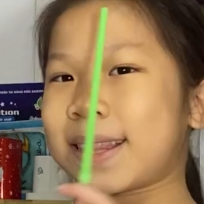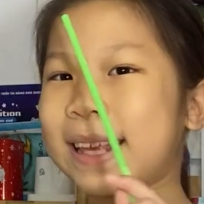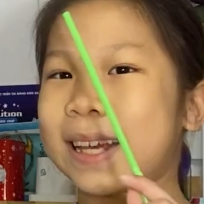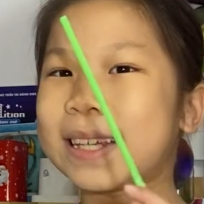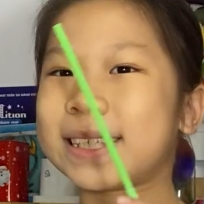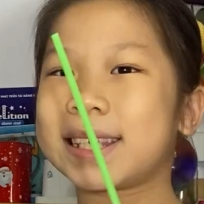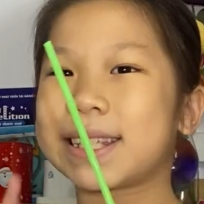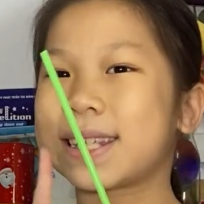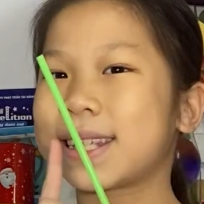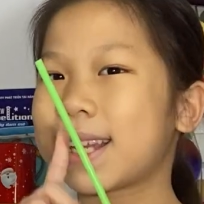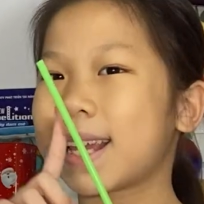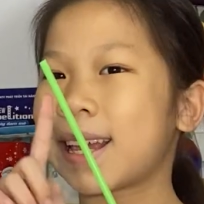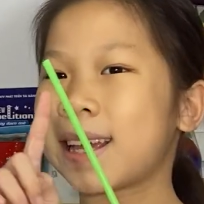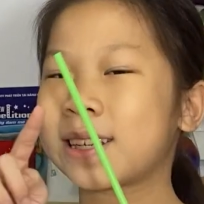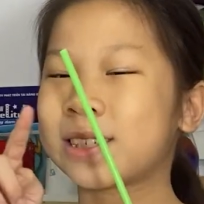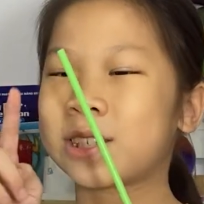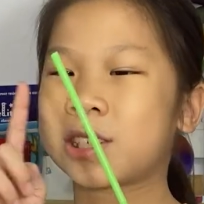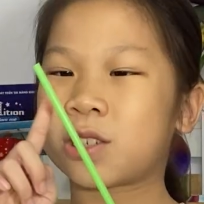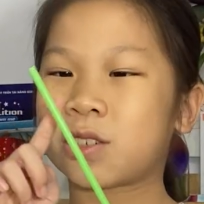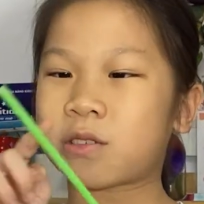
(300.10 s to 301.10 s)
this
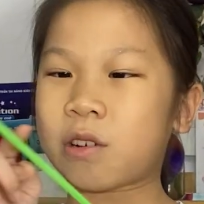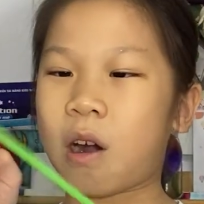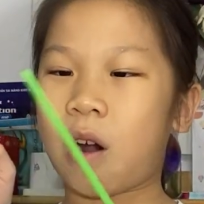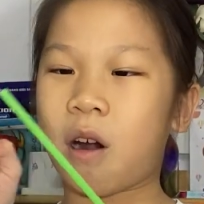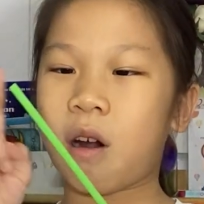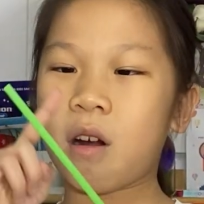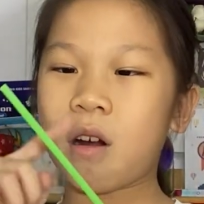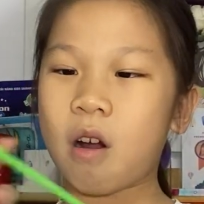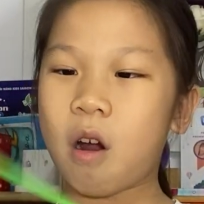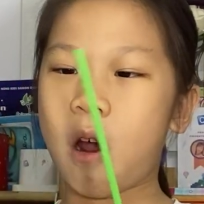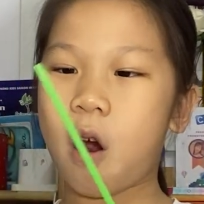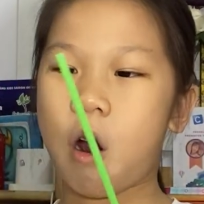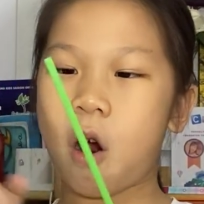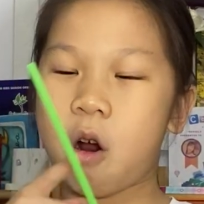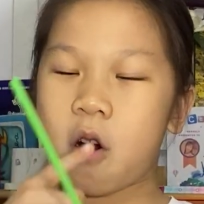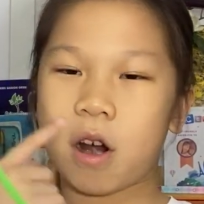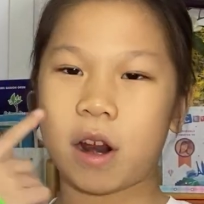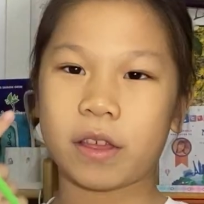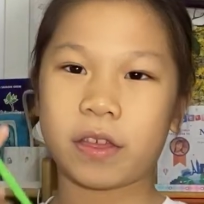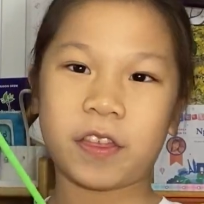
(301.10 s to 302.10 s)
straw
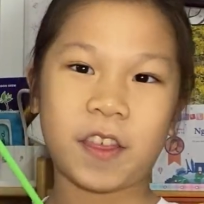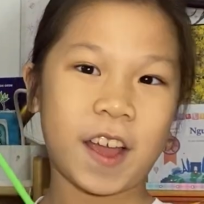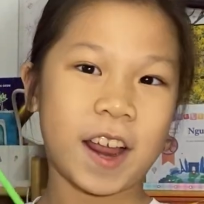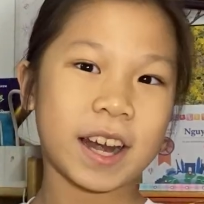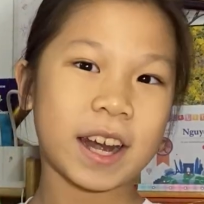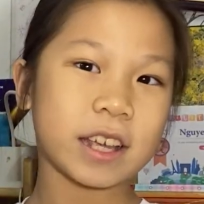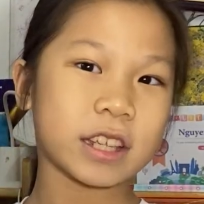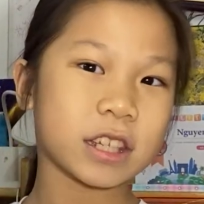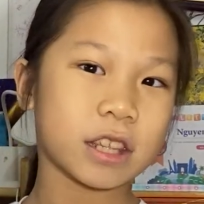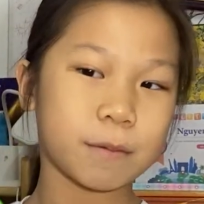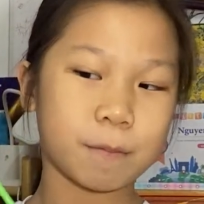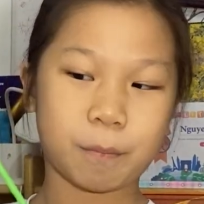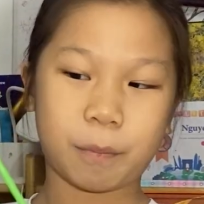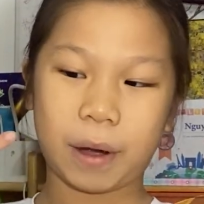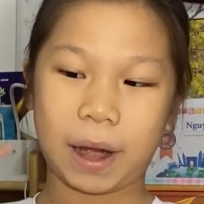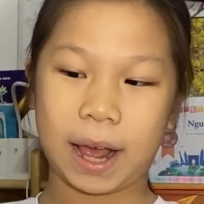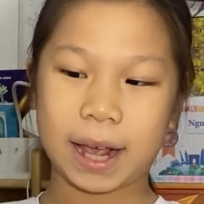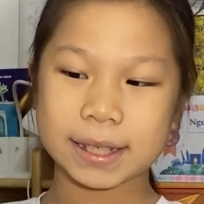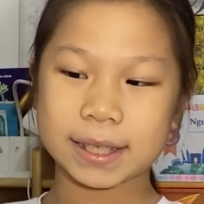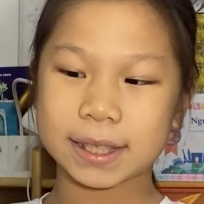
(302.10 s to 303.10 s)
or a thing that's
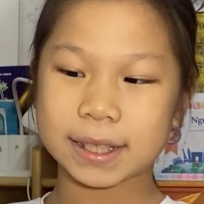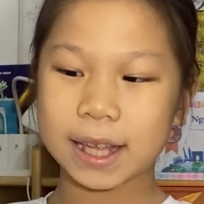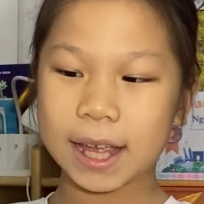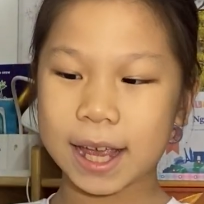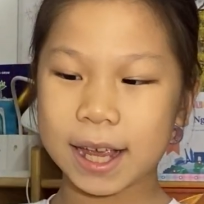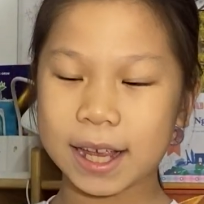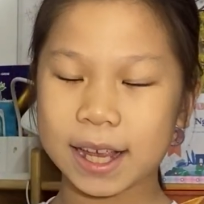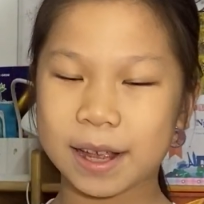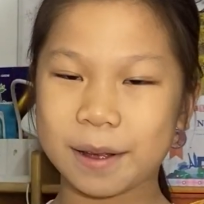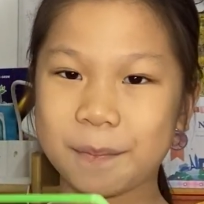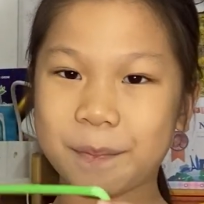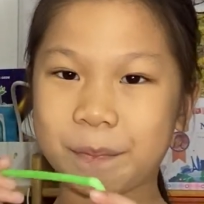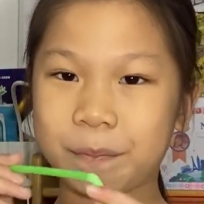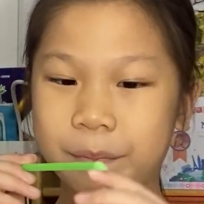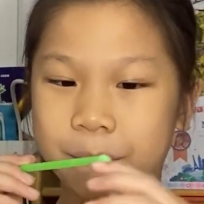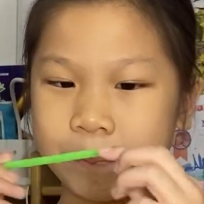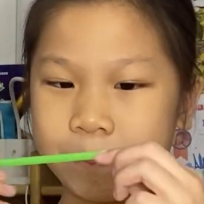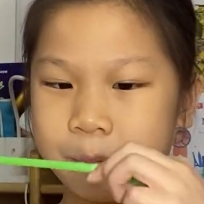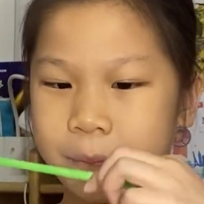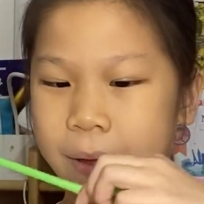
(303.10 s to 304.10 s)
plastic,
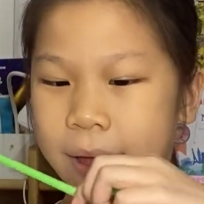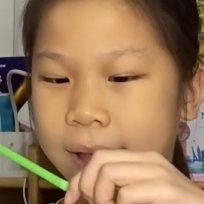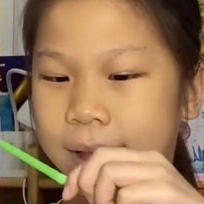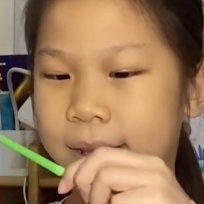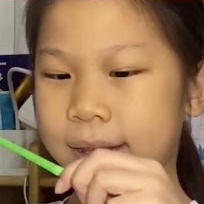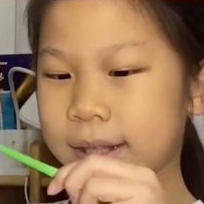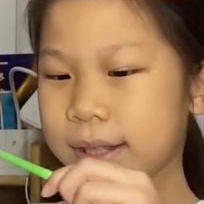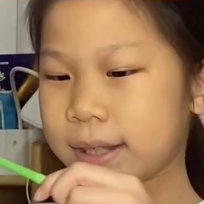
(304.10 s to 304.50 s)
pen,